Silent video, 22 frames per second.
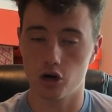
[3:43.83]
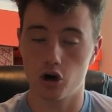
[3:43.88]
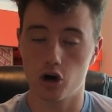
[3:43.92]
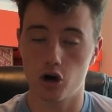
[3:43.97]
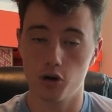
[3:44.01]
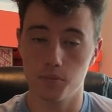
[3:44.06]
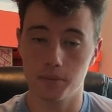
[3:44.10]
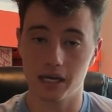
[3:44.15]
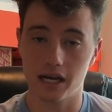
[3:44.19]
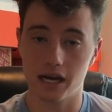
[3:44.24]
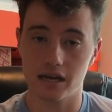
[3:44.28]

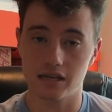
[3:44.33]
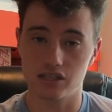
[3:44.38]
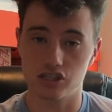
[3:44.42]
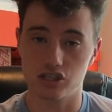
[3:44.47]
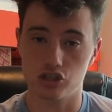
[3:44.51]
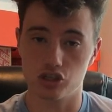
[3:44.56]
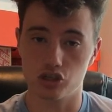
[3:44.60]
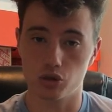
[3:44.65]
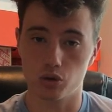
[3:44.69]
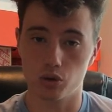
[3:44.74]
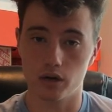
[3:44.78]
Hope you guys
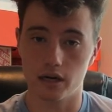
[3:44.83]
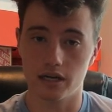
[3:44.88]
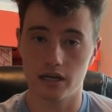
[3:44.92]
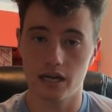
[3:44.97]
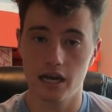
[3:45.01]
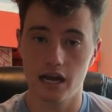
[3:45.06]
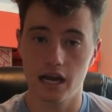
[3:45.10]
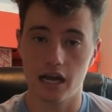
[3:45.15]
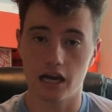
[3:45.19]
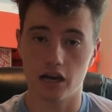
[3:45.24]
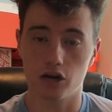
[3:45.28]
enjoyed,
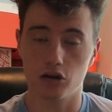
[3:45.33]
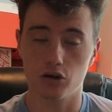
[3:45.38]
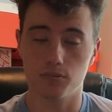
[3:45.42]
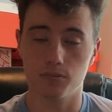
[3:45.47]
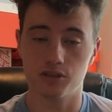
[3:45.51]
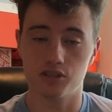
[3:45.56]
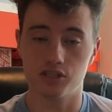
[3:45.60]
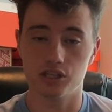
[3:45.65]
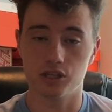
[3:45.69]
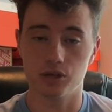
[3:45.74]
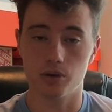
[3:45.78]
and I hope to
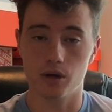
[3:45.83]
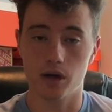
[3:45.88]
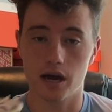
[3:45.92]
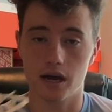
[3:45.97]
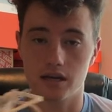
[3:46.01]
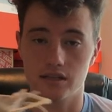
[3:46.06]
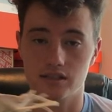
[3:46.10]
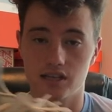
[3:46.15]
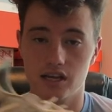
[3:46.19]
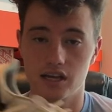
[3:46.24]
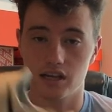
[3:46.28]
see you
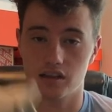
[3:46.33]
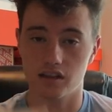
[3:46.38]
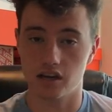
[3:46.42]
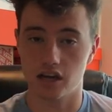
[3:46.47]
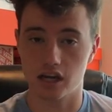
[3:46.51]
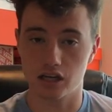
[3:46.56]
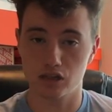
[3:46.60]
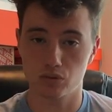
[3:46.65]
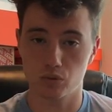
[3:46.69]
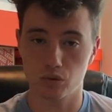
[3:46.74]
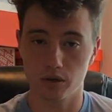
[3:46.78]
guys in the
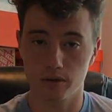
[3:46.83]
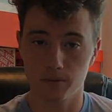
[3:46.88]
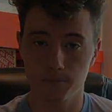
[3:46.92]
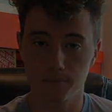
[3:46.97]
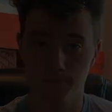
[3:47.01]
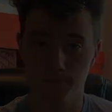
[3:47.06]
next one.